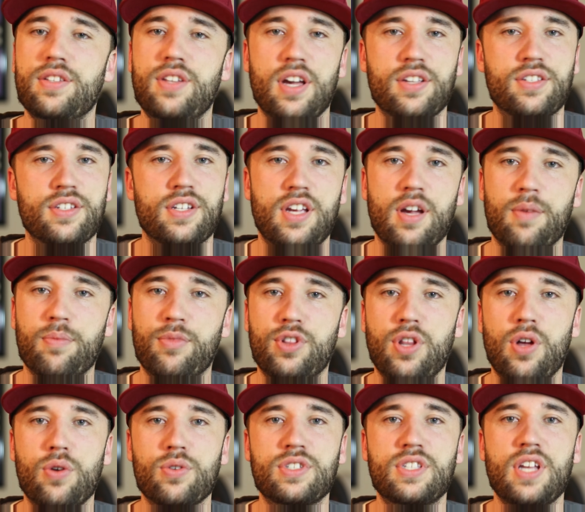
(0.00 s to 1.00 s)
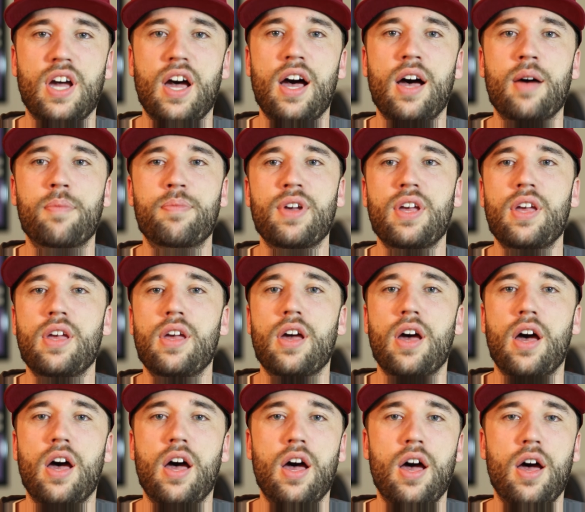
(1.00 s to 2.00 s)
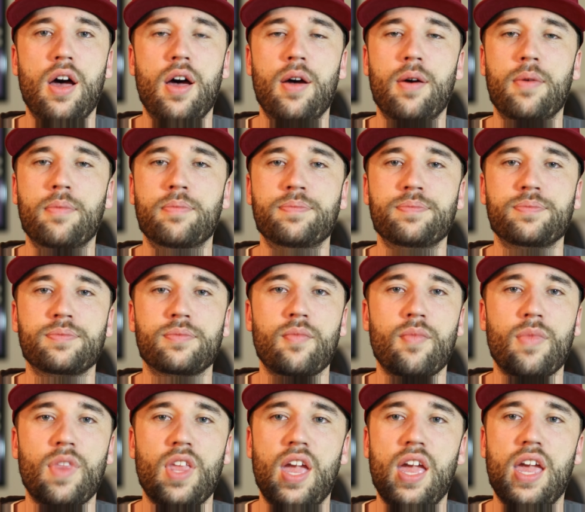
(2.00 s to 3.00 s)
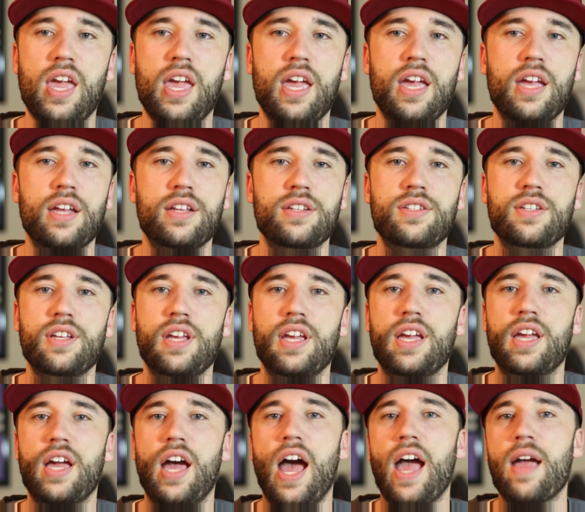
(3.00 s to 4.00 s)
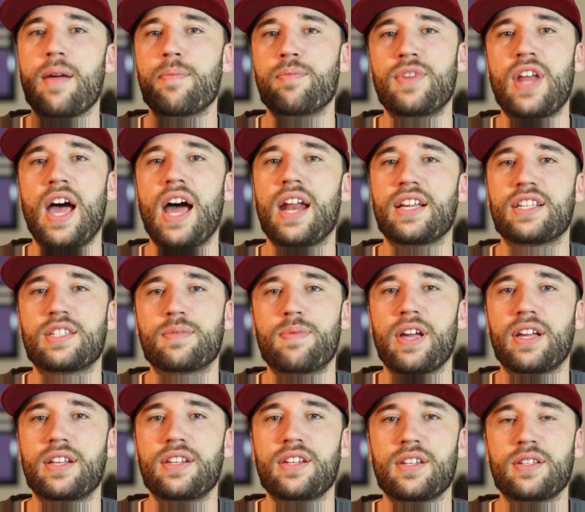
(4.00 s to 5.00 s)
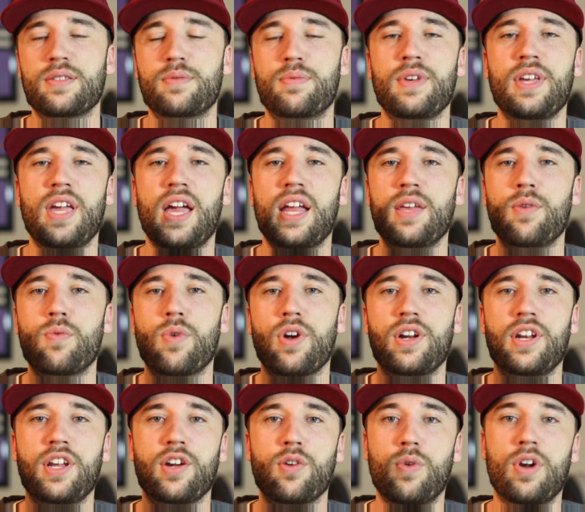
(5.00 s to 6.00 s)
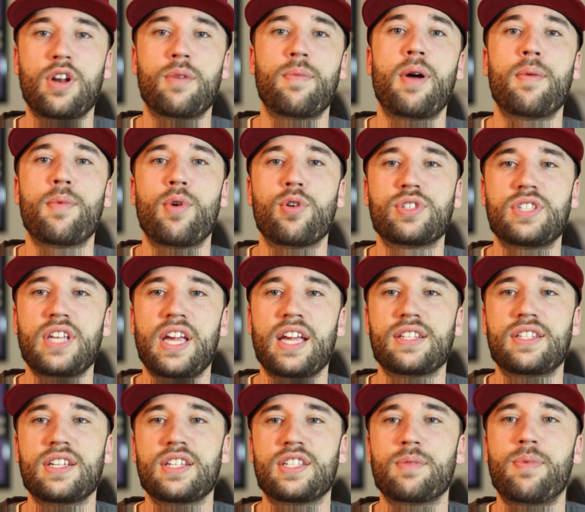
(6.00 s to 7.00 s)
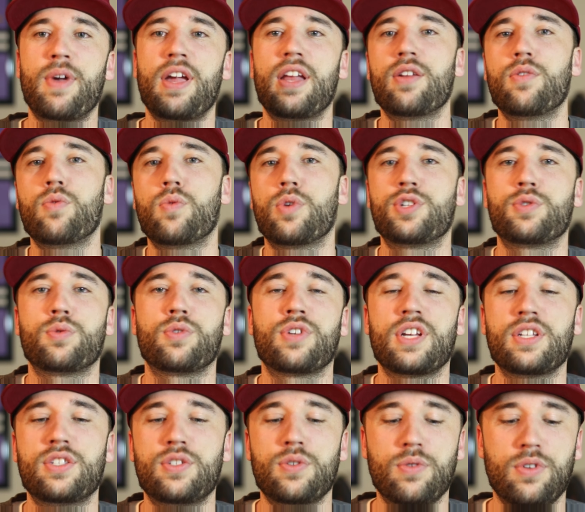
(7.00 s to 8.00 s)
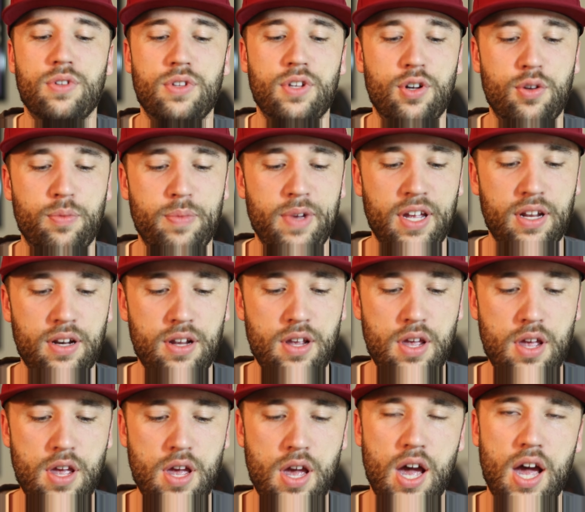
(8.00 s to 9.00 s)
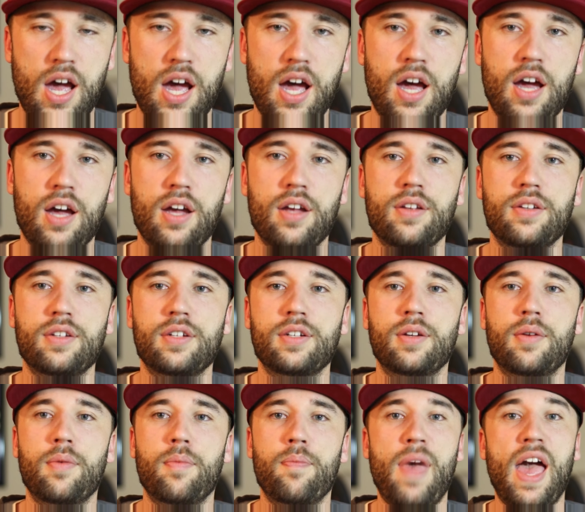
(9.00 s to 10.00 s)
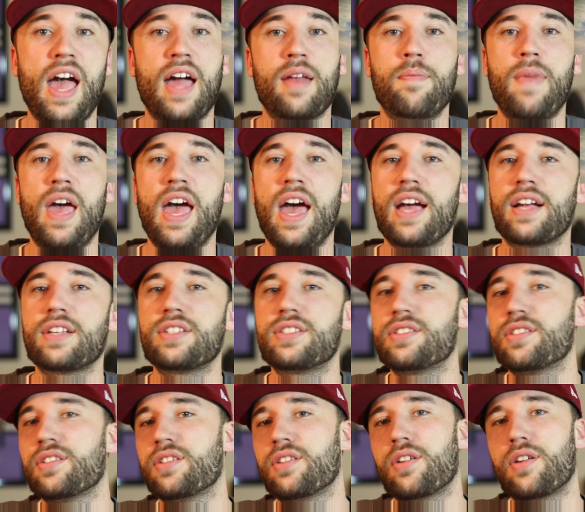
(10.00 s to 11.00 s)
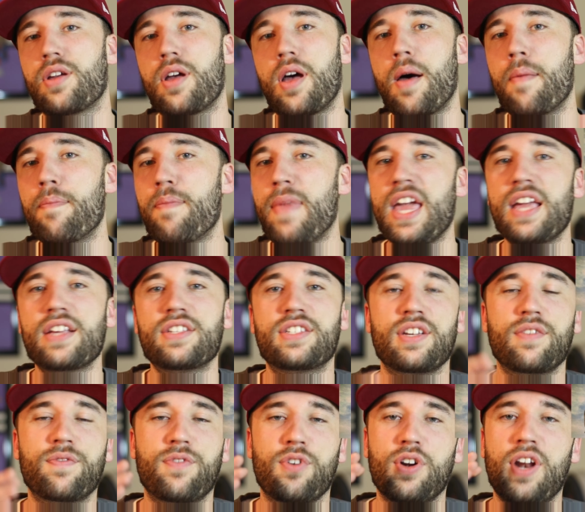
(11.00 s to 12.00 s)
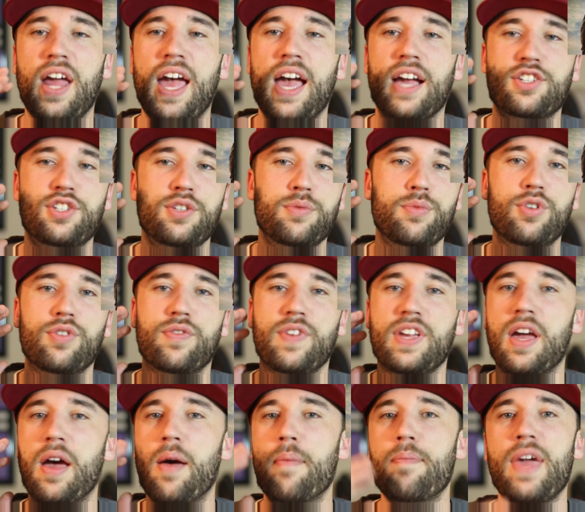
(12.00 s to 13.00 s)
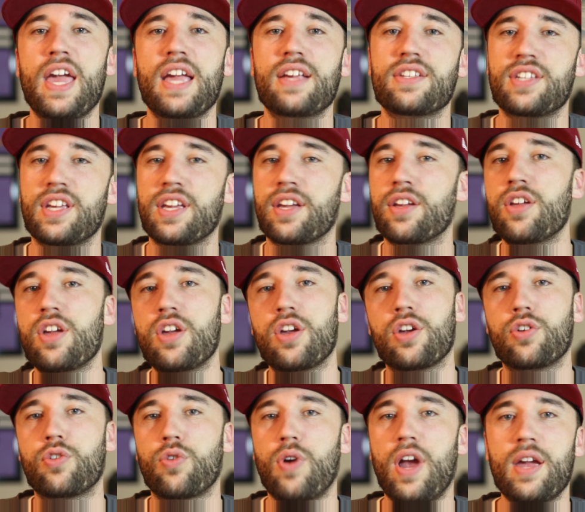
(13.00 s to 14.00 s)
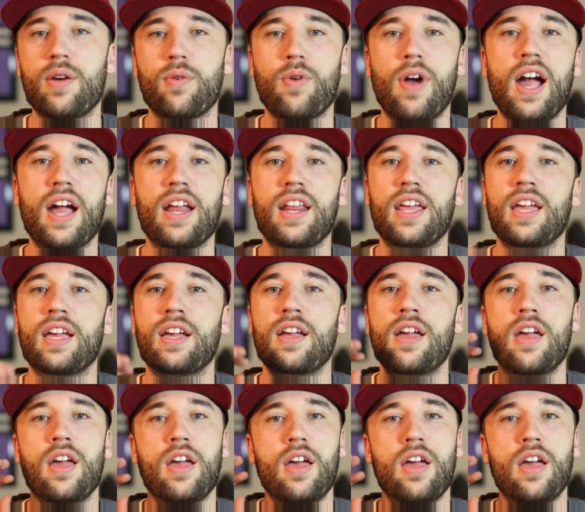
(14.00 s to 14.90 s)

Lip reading: Doesn't come close to Up. And I am not expecting it to be anywhere near one of my most anticipated, which we'll get to in a little bit. Mad Max, amazing for an action movie. Amazing. Great writing.